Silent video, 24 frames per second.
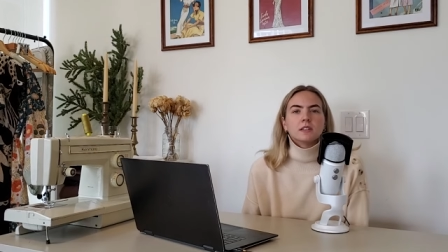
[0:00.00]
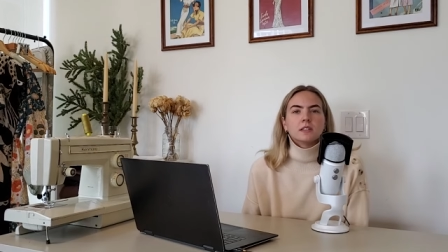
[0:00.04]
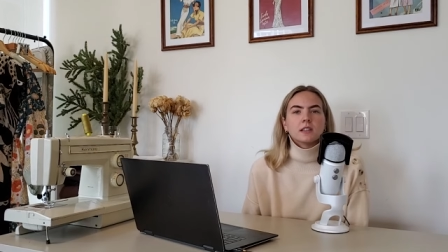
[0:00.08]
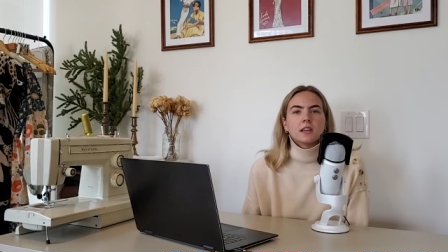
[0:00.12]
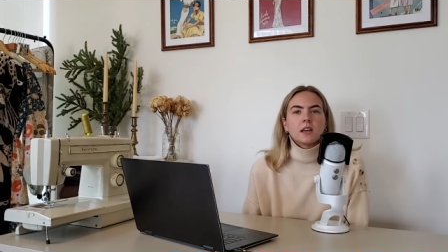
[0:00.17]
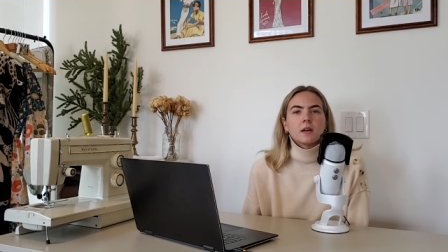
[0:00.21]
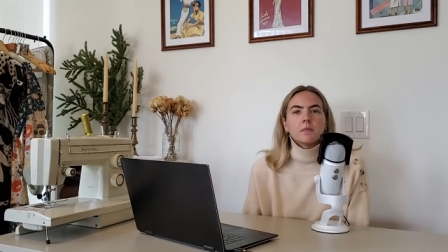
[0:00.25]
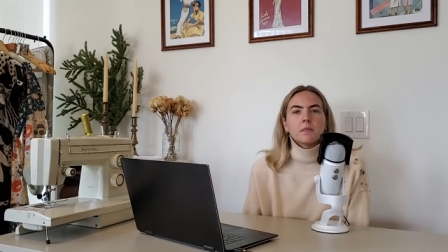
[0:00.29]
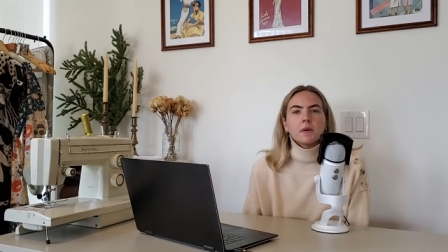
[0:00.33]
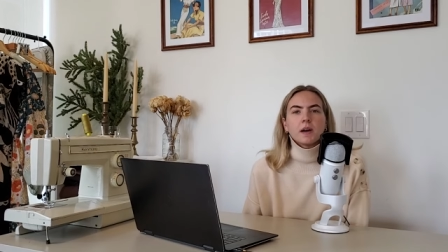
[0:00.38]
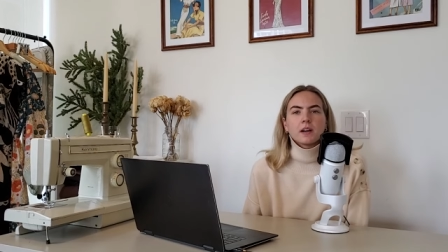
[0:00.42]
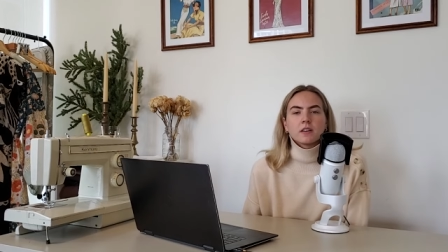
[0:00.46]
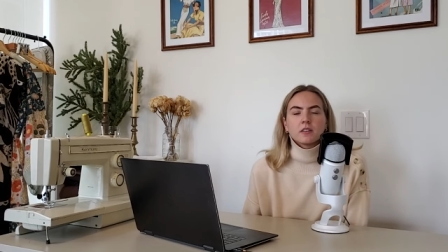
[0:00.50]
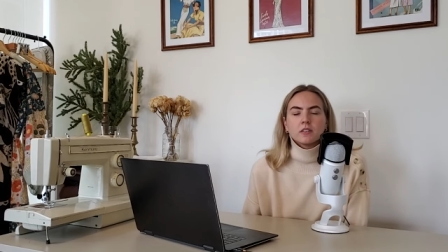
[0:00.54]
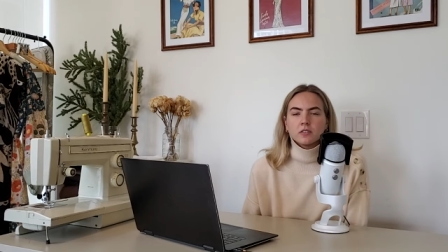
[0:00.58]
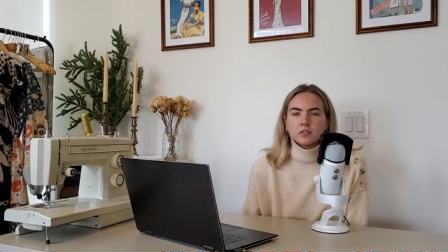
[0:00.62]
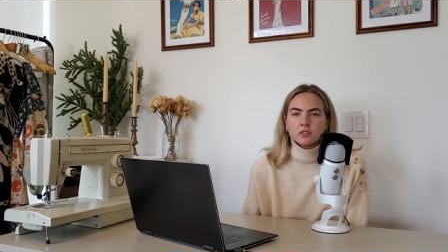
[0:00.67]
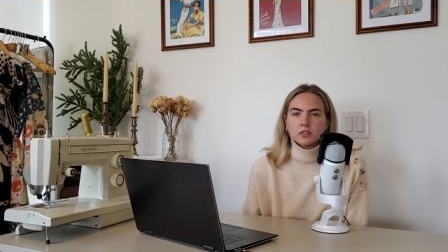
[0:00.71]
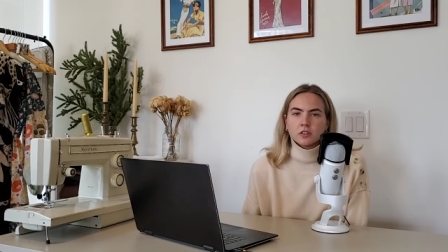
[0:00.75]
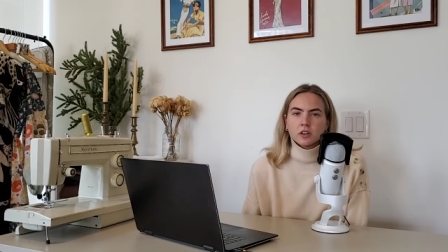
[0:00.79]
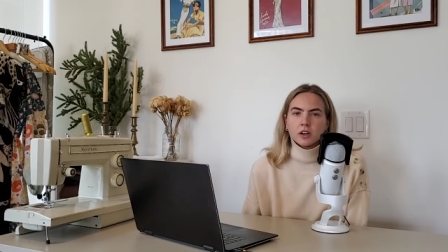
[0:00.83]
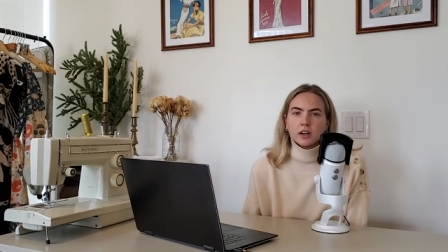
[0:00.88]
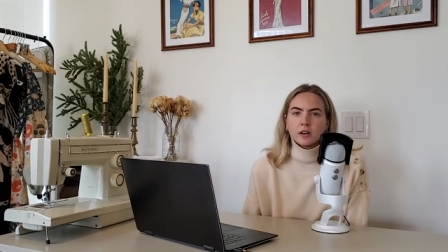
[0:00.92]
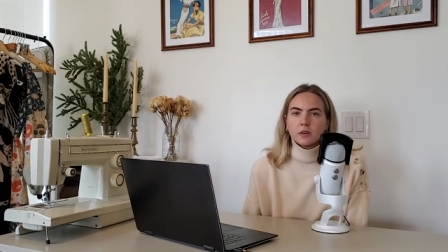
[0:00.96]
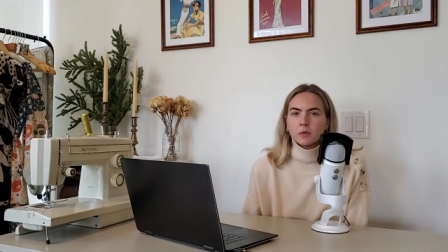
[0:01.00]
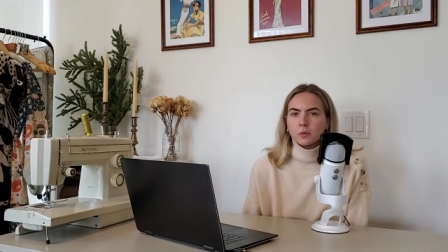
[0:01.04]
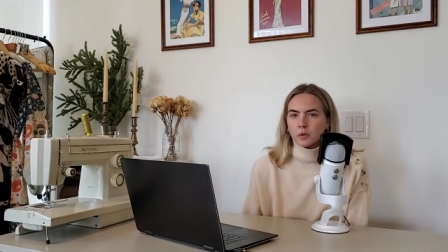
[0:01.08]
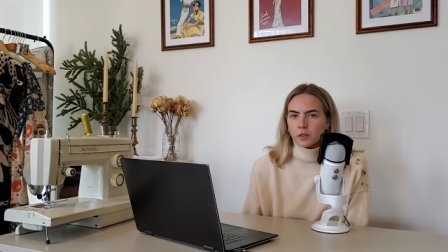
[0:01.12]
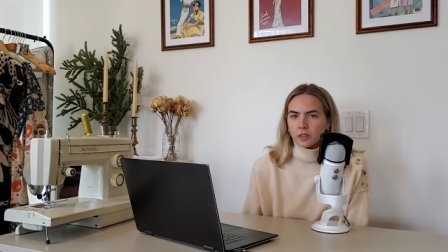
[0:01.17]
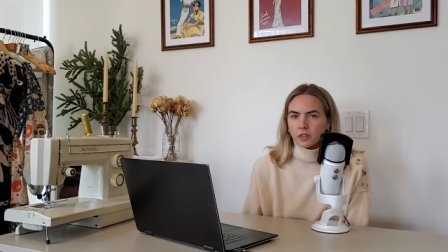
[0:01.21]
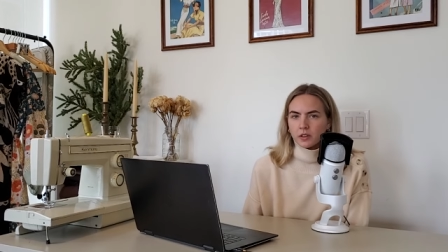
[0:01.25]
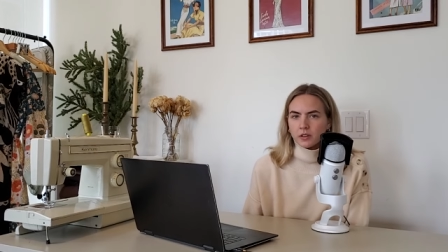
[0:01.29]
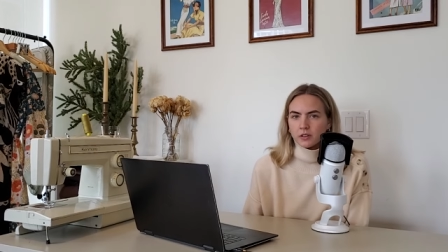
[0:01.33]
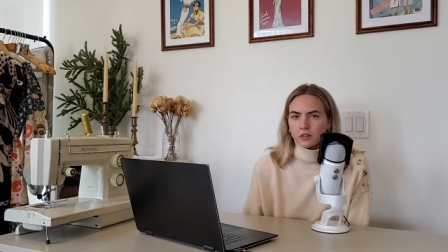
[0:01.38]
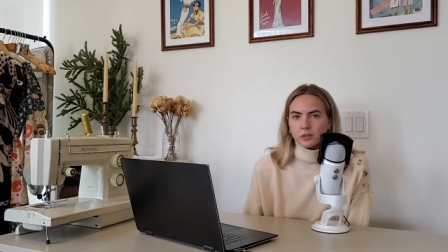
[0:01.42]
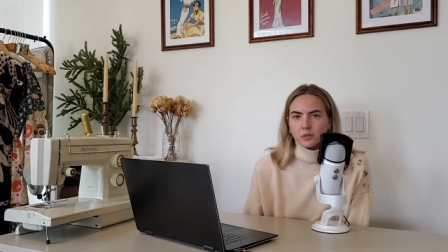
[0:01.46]
to get back on track
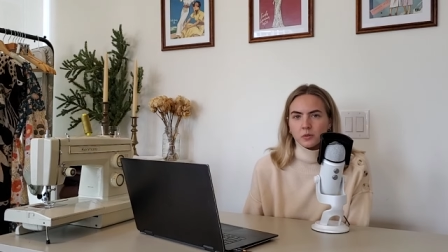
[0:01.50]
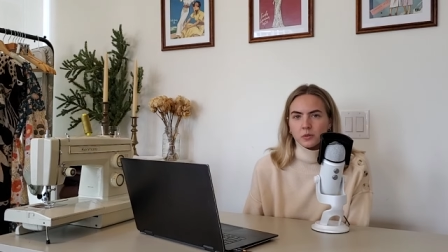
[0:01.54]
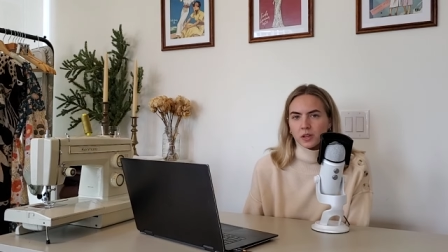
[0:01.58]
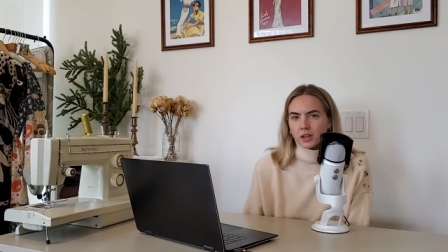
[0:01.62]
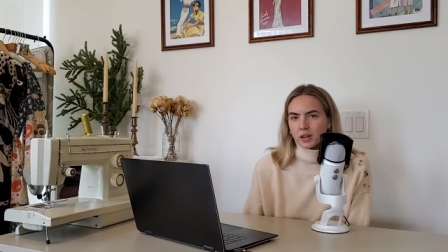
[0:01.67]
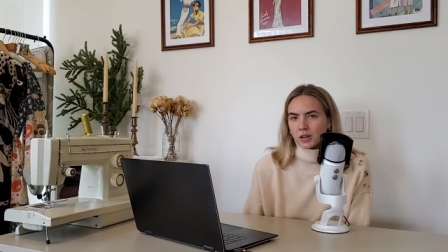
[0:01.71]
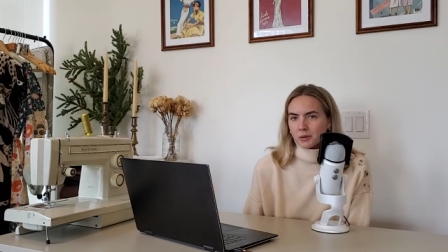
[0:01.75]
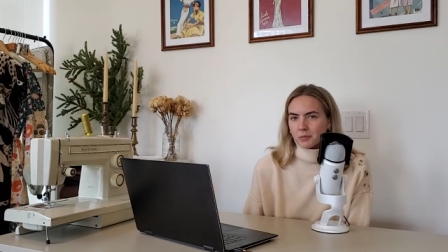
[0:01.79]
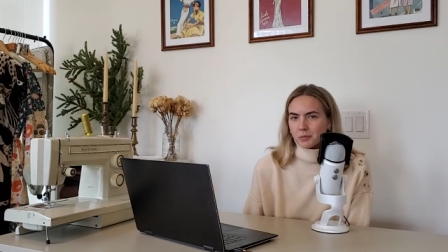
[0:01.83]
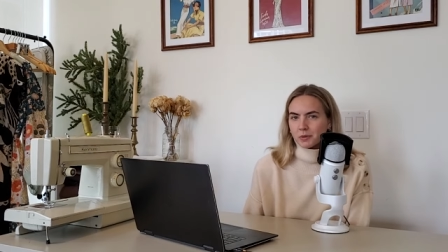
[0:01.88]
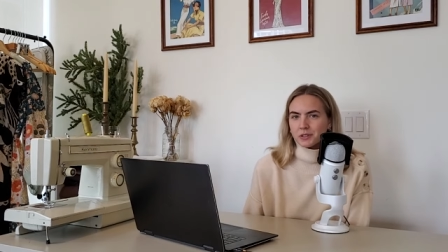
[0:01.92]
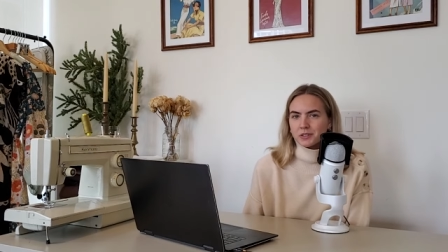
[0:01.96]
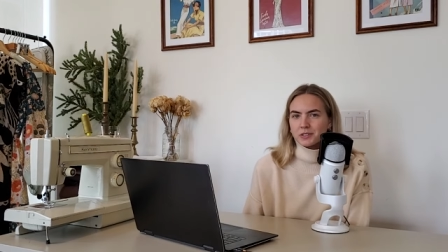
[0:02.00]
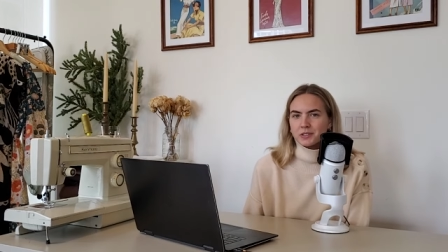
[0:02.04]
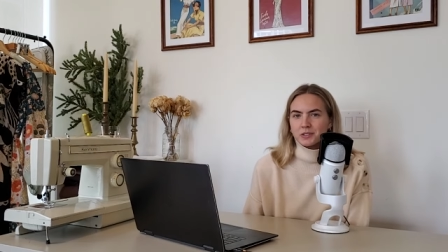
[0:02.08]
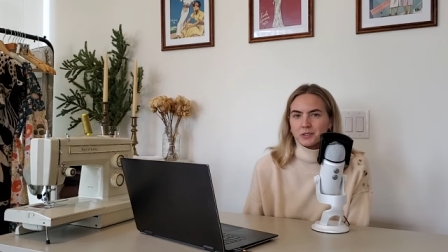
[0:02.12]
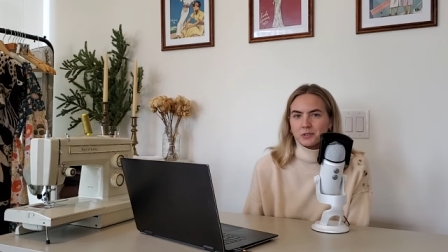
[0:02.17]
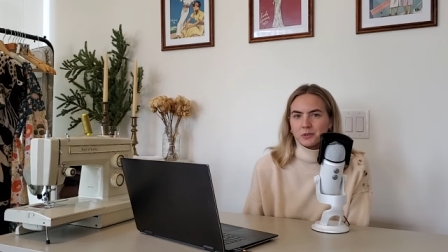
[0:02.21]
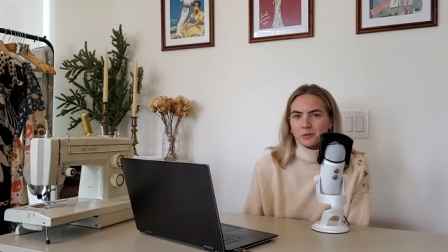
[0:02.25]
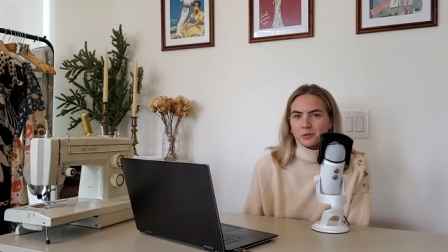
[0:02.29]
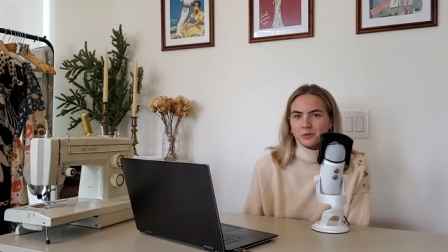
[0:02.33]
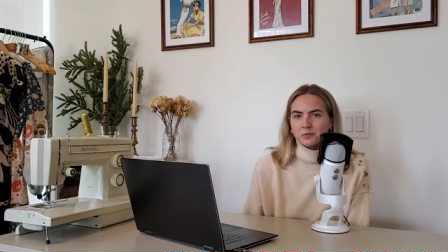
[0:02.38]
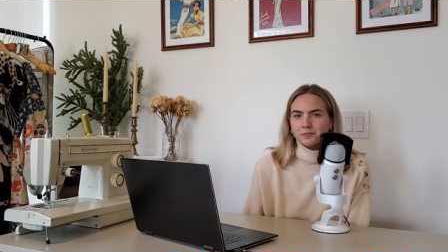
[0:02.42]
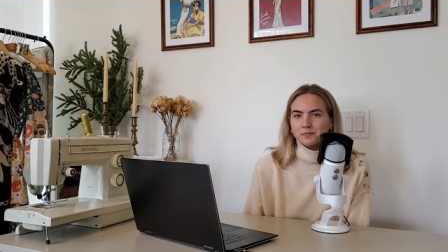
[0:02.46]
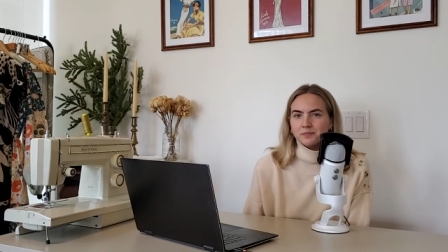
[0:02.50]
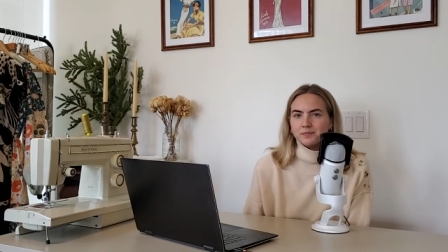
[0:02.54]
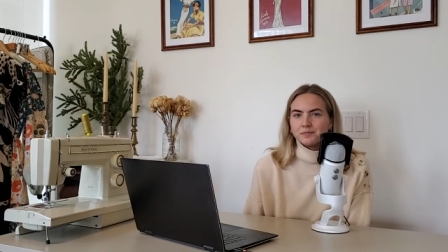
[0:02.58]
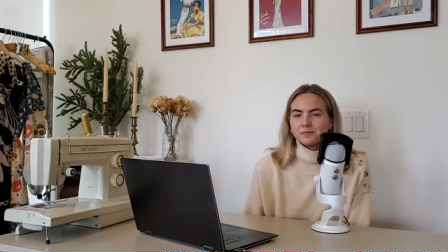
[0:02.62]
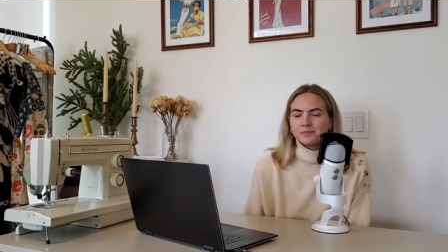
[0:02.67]
with a new camera soon.